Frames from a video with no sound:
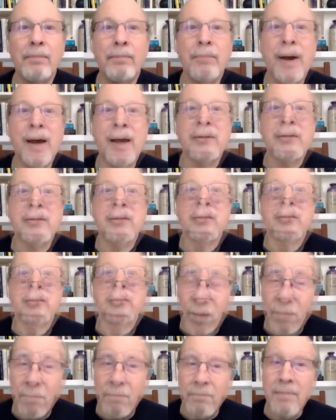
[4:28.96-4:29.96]
But
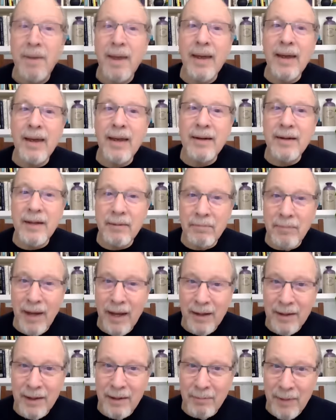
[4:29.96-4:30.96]
many,
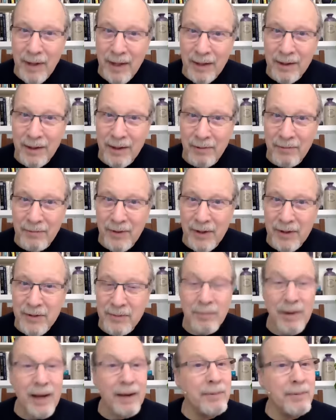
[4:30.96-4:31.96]
many, many of
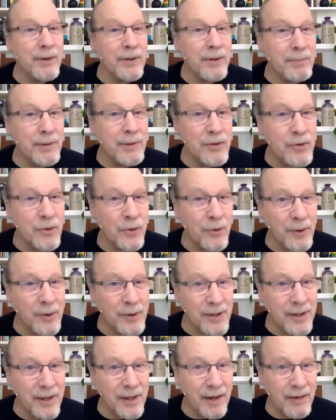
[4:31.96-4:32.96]
us, maybe the
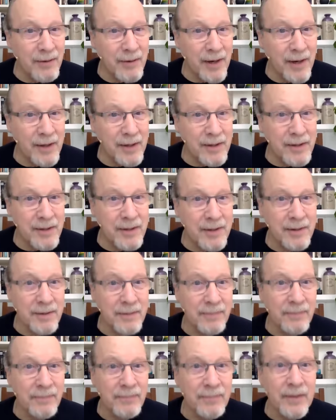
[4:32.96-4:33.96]
majority of us,
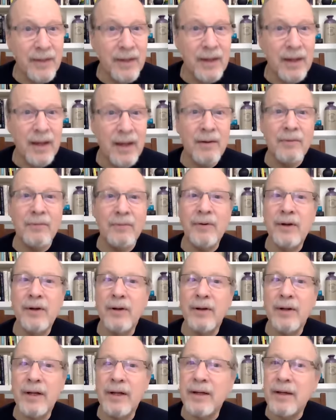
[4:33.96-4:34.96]

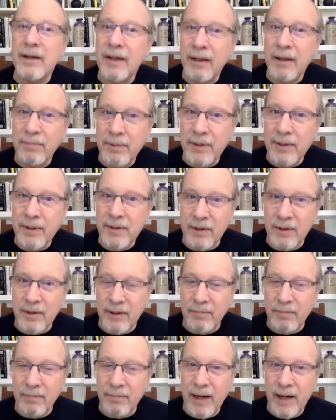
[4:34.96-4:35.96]
feel inhibited
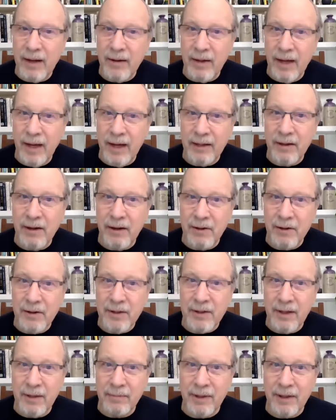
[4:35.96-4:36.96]
about lying on our
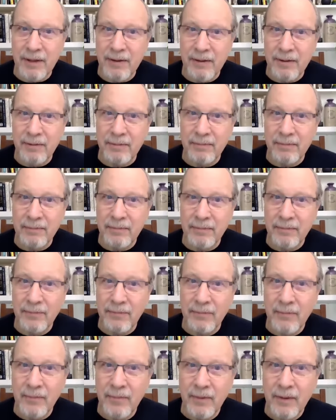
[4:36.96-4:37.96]
stomach.
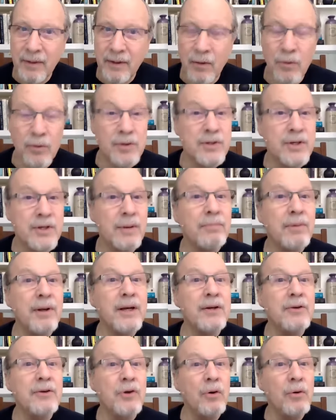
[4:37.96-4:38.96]
Or
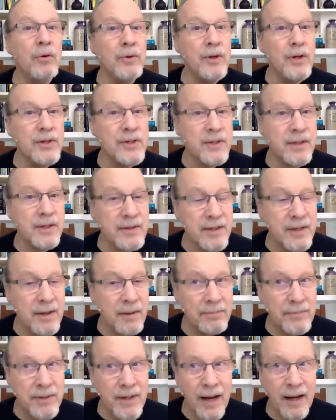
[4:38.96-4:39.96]
somebody told us at
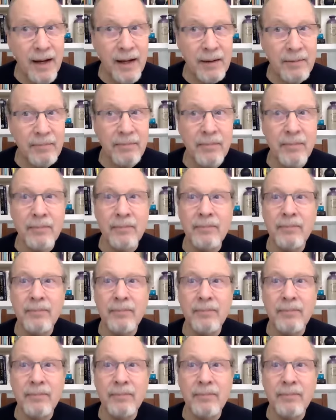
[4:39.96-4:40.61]
some time,